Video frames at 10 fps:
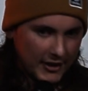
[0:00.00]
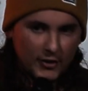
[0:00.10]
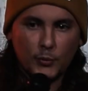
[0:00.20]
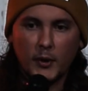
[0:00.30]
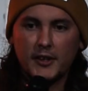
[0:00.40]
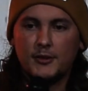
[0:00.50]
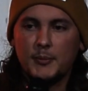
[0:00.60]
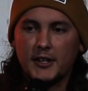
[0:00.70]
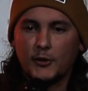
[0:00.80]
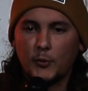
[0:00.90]
They just want us
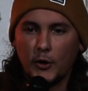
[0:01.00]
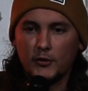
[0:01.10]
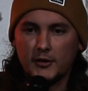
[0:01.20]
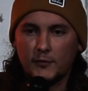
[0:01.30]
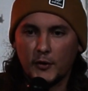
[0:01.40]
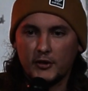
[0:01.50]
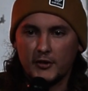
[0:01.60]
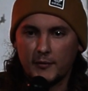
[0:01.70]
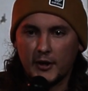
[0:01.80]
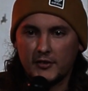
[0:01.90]
to be the grossest
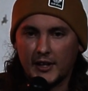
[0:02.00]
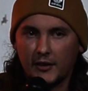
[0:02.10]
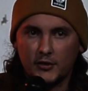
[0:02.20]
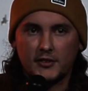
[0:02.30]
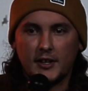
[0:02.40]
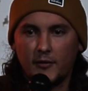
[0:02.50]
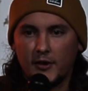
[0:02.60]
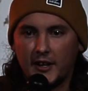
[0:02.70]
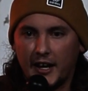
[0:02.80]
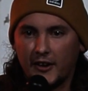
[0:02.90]
version of ourselves, just
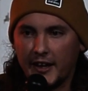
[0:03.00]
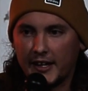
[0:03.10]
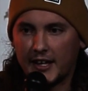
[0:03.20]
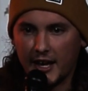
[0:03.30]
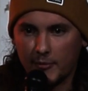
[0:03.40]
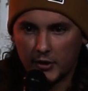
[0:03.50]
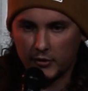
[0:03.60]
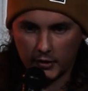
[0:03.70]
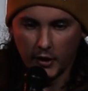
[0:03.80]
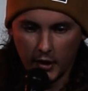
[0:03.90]
covered in hair like
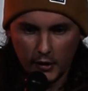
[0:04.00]
cavemen, just like...